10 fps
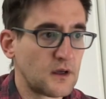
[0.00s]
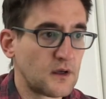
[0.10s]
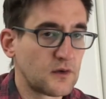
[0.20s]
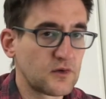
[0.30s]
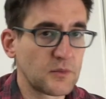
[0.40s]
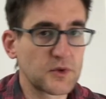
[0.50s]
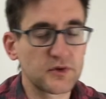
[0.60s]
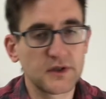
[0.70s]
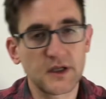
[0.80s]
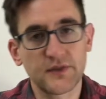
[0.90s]

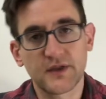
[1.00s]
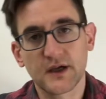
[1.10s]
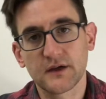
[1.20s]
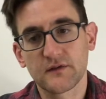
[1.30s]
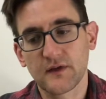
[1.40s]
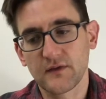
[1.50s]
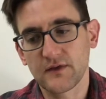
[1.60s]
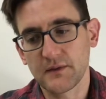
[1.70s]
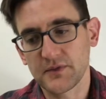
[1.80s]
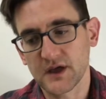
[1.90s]
Similarly, I think I could say the
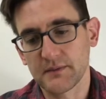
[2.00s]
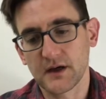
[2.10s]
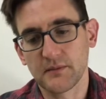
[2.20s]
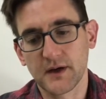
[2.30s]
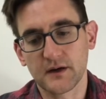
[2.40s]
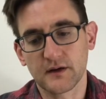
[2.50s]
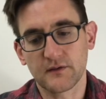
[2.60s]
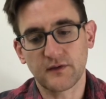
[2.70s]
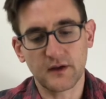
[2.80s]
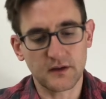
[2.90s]
same thing about American
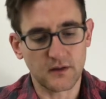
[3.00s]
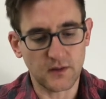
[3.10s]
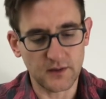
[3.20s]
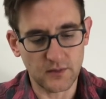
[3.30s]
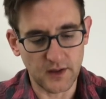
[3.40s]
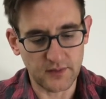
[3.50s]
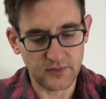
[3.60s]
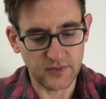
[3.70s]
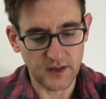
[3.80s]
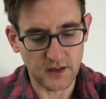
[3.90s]
Psycho. I
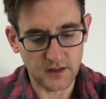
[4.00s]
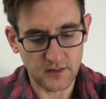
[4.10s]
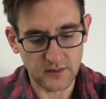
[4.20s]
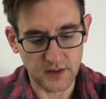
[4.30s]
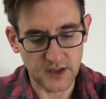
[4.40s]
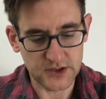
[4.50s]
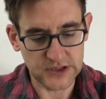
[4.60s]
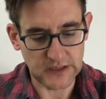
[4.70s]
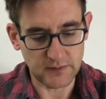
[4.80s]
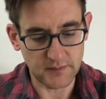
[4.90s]
think the connection
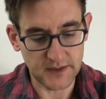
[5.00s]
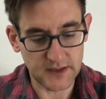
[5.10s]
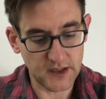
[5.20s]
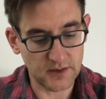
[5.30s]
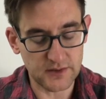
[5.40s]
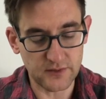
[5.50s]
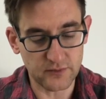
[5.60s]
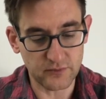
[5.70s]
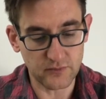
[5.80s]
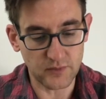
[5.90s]
I want to make here is
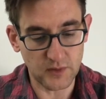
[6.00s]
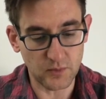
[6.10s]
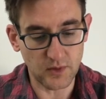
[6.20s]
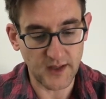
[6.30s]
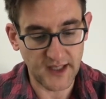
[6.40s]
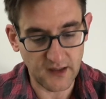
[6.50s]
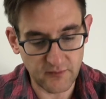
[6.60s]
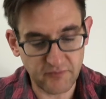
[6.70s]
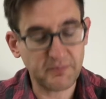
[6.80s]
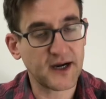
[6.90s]
we will
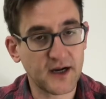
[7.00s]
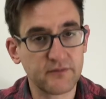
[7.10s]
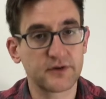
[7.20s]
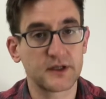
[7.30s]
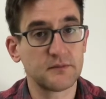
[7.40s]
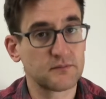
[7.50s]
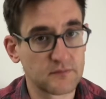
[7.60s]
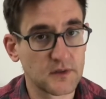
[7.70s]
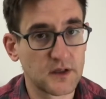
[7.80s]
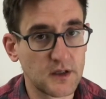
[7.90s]
have poverty.
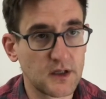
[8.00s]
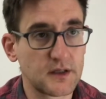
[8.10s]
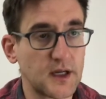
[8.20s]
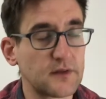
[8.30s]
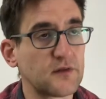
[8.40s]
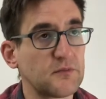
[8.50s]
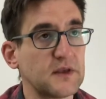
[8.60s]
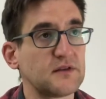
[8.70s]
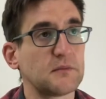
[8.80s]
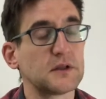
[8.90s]
Now, this may
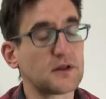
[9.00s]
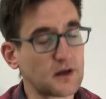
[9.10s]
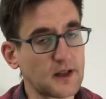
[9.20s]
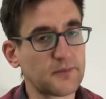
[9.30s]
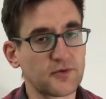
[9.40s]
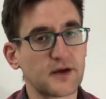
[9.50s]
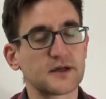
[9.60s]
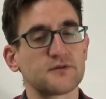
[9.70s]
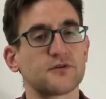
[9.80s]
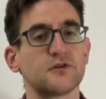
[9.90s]
seem a little abstract
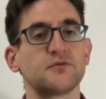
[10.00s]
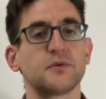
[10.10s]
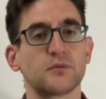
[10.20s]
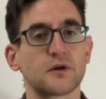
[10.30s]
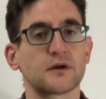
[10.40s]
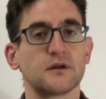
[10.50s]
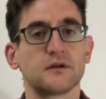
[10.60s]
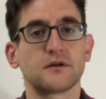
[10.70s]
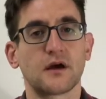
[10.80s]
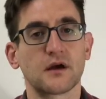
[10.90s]
at first, but we're going to
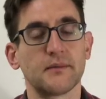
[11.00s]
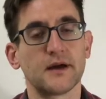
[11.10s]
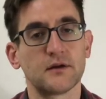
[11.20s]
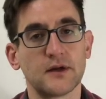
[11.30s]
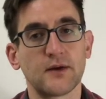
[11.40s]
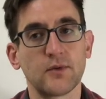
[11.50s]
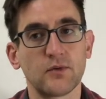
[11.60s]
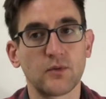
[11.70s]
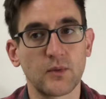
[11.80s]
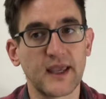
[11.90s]
talk about it. Now,
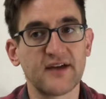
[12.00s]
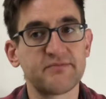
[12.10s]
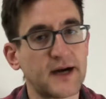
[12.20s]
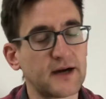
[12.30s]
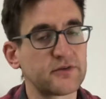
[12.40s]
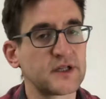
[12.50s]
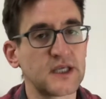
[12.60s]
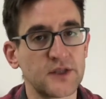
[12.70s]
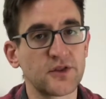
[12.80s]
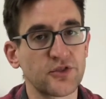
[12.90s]
we have poverty
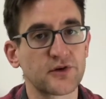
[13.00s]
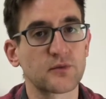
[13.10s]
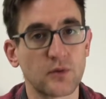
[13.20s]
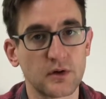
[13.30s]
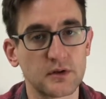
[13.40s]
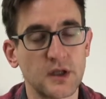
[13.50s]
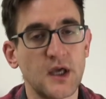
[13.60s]
in the third world,